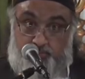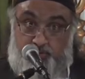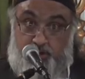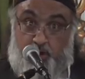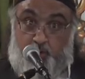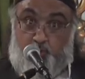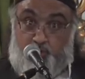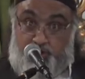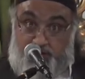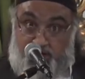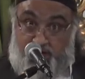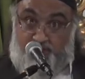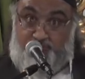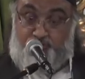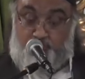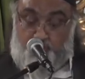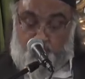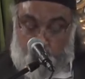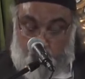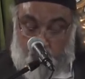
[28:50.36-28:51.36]
That we
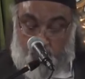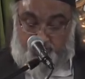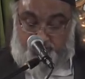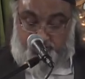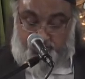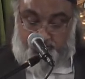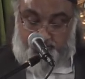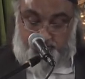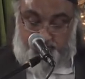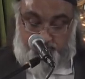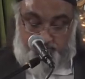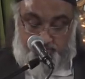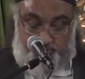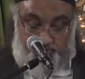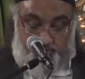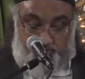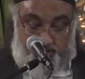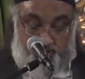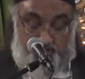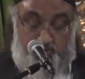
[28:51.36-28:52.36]
have to wash
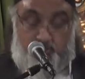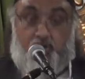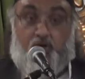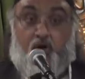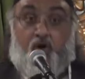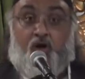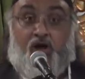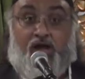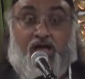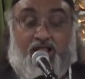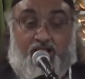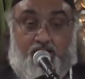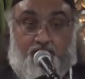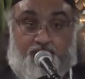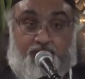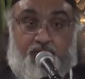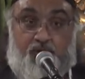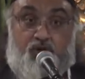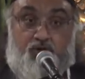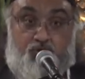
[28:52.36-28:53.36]
and or
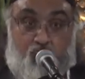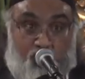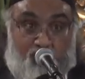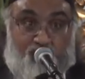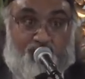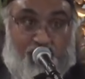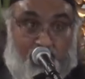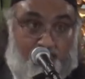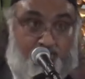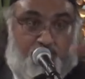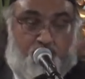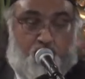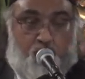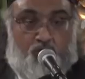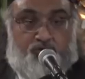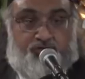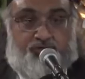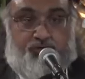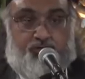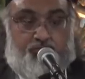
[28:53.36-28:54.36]
help your family
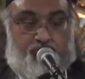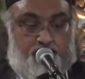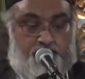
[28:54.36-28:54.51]
wash.